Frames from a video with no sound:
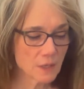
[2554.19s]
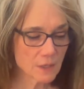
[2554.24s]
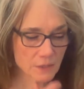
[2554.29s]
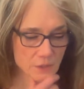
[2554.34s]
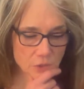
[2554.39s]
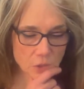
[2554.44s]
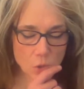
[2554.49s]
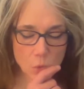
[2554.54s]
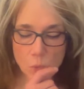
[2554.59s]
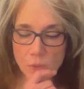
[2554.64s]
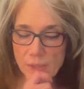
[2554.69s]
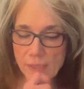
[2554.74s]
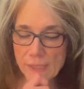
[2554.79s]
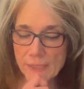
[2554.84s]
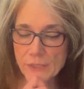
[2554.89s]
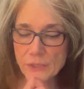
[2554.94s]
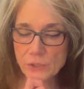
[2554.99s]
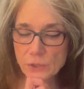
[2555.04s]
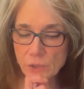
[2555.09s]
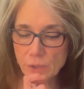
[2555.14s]
So what I
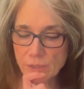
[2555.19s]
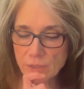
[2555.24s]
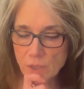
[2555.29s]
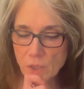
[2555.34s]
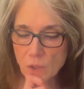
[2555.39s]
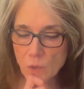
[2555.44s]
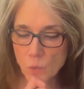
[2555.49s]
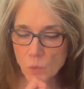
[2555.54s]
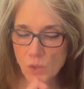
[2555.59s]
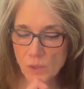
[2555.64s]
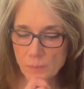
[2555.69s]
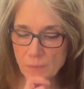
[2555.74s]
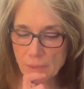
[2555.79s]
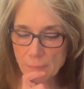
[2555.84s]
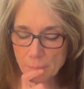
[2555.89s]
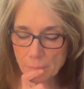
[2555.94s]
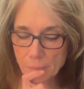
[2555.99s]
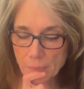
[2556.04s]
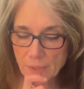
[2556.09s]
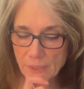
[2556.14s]
do is I'll warm
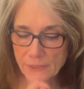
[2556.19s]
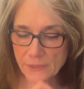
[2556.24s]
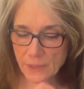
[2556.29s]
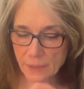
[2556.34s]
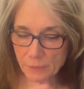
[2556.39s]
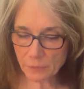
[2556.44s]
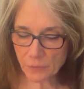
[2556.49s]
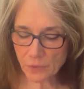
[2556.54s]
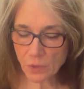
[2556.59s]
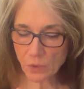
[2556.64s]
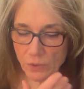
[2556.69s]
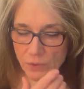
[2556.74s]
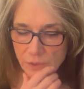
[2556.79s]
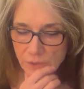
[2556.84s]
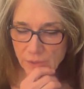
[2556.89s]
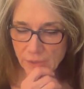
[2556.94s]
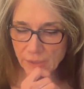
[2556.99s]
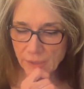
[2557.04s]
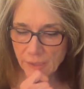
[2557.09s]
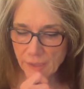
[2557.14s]
up as I'm going to
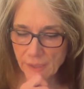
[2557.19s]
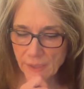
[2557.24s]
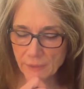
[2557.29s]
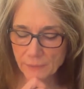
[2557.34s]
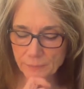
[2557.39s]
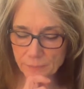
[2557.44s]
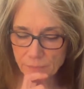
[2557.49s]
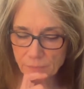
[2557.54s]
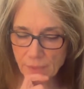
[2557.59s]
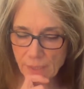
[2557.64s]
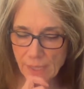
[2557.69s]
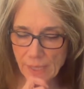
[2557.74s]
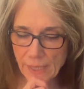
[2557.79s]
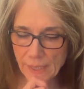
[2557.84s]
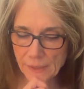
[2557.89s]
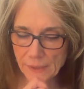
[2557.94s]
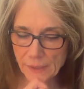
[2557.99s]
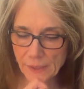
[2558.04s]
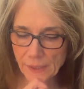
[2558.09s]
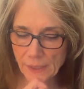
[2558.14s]
the gig
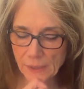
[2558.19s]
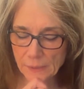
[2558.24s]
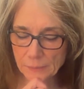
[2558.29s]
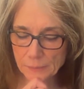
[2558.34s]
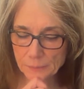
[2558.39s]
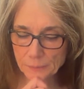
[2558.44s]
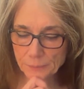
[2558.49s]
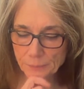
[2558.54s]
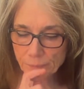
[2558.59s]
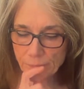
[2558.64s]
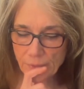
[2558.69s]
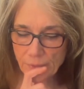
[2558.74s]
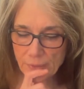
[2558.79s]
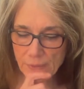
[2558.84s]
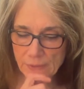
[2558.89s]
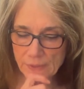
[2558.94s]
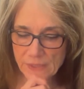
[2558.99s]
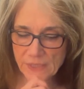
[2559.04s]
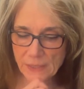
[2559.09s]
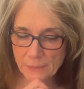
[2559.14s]
and
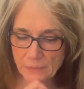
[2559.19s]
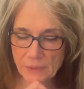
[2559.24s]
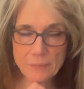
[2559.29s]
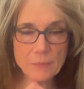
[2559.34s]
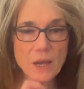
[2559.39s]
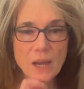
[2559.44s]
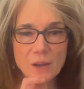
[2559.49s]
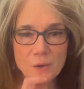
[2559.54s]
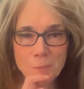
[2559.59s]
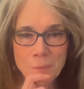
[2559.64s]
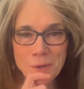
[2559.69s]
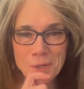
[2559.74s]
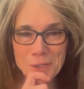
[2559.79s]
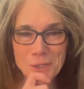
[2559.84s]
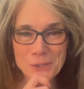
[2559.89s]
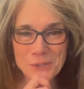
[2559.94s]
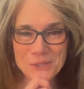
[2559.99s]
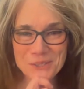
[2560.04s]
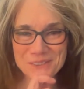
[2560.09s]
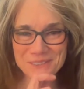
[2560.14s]
set my mile
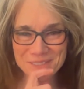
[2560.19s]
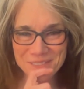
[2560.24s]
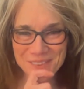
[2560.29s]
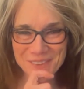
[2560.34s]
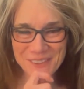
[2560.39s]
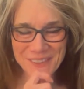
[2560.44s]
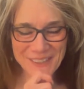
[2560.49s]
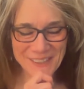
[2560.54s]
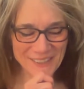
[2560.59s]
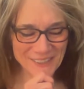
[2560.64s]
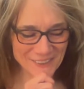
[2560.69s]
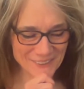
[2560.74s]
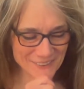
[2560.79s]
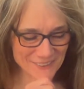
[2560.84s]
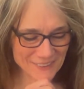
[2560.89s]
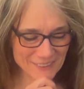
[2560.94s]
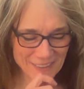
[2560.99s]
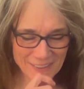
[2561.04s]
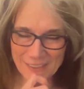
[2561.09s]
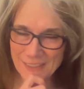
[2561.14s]
markers
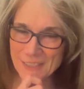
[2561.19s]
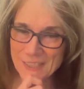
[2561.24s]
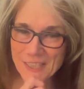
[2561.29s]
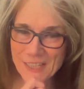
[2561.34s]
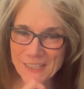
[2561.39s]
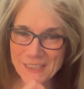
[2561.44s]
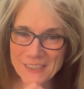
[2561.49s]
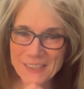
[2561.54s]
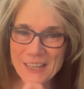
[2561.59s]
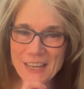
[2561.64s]
and get it done.